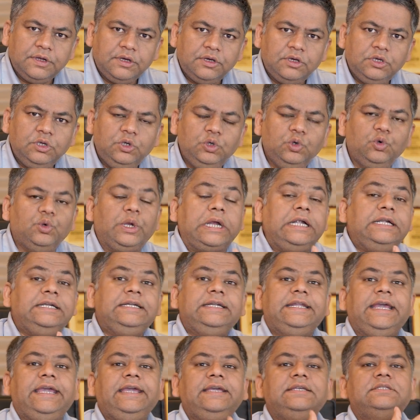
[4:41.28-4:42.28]
you can
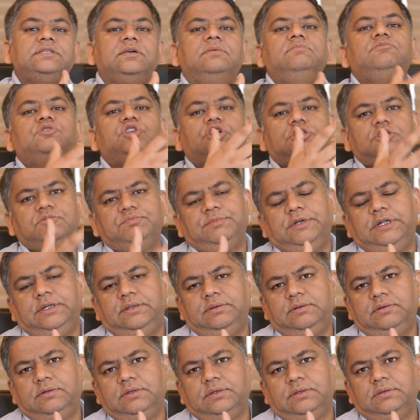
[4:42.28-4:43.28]
take some judgment.
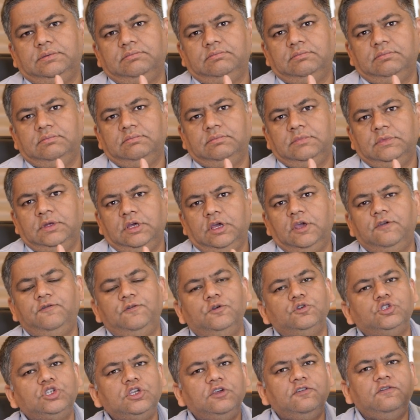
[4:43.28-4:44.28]
If
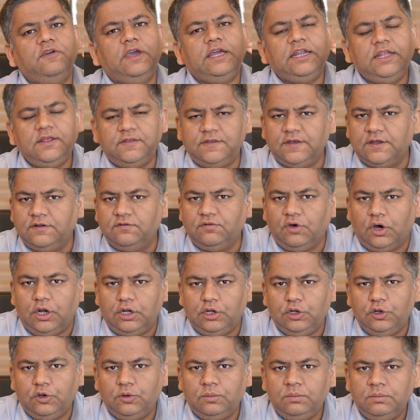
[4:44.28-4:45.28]
you see very thin
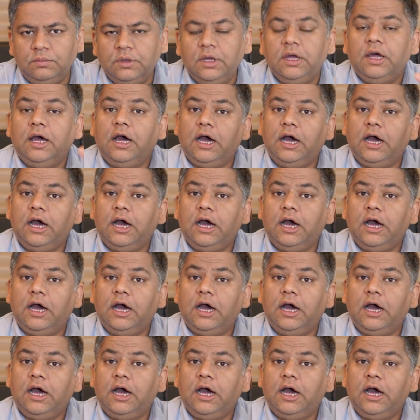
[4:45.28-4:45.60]
volume,